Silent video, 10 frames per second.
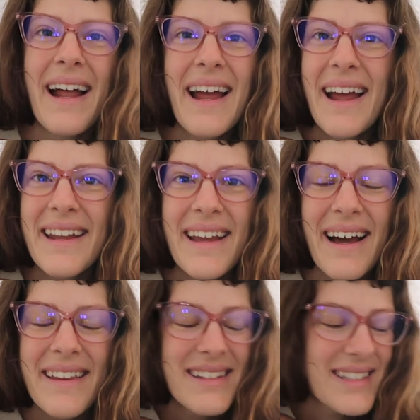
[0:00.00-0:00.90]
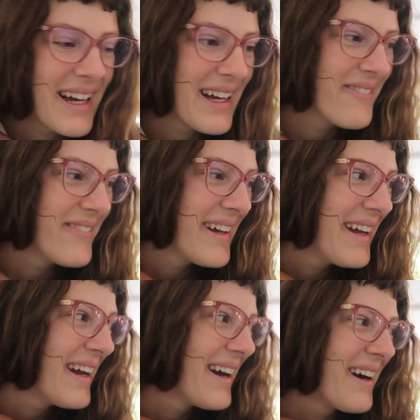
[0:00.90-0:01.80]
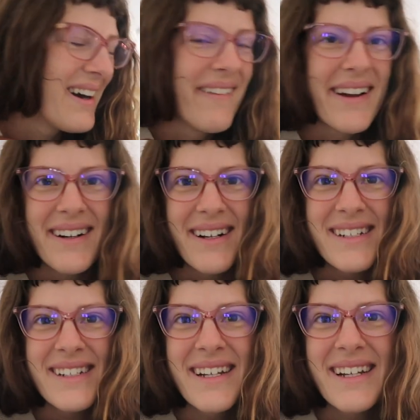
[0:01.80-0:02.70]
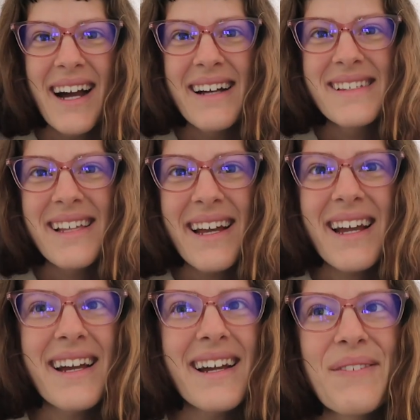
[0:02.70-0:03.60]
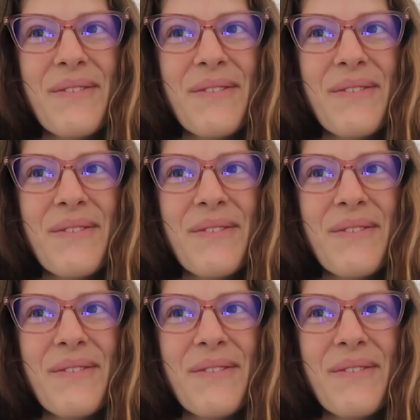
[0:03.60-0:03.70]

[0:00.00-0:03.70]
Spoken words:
at any other time. Oh my gosh, guys, like,